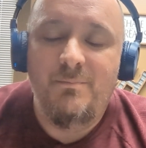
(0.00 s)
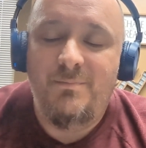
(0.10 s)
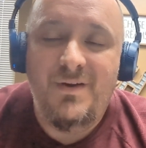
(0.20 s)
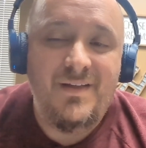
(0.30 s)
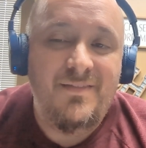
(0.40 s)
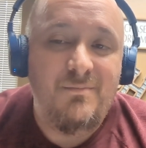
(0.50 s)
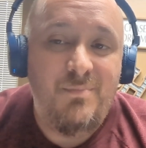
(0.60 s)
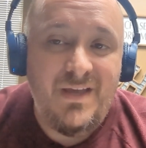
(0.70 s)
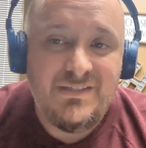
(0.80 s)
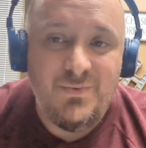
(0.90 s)
But the
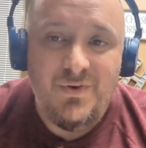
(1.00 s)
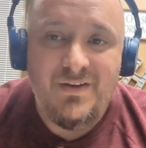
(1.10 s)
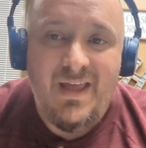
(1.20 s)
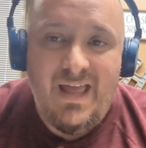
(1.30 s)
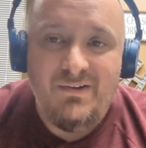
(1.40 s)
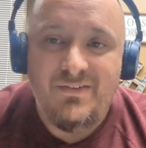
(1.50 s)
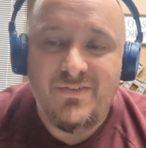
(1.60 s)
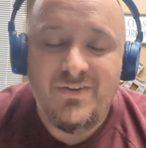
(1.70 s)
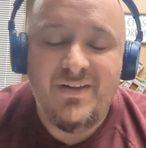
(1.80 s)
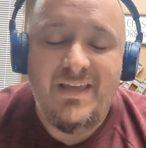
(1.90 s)
best one,
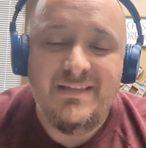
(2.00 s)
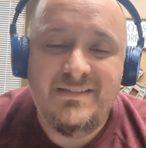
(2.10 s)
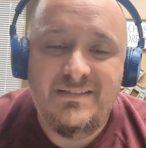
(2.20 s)
however, is